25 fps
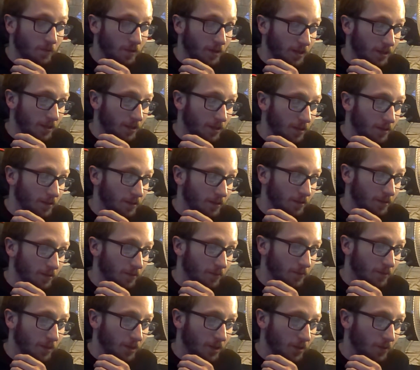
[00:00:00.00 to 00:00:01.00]

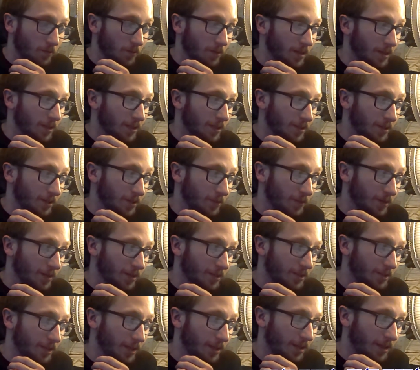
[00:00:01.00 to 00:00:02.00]
what you want
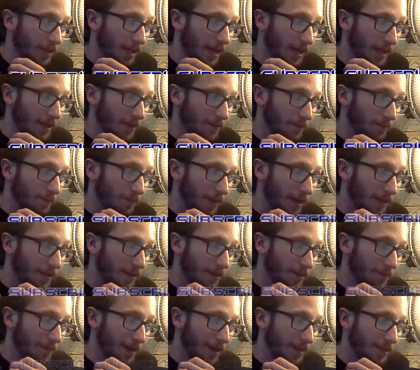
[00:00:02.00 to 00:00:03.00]
to say that my
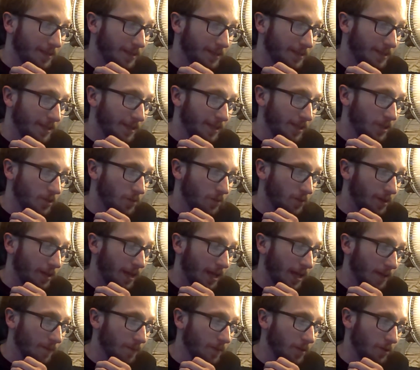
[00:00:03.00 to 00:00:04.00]
Nintendo
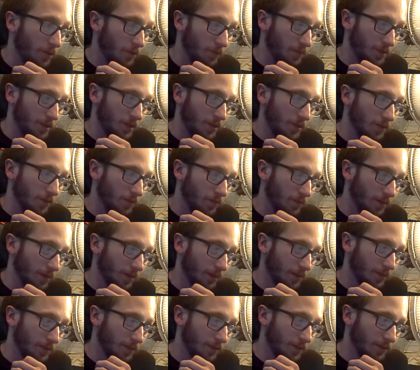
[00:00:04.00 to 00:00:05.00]
GameCube still
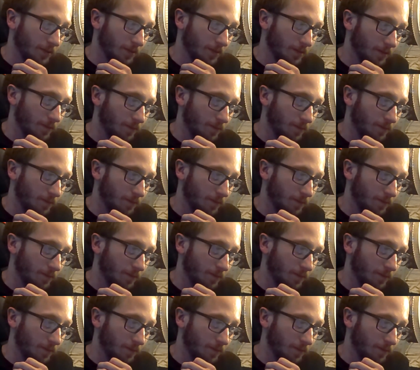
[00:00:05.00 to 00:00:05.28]
works.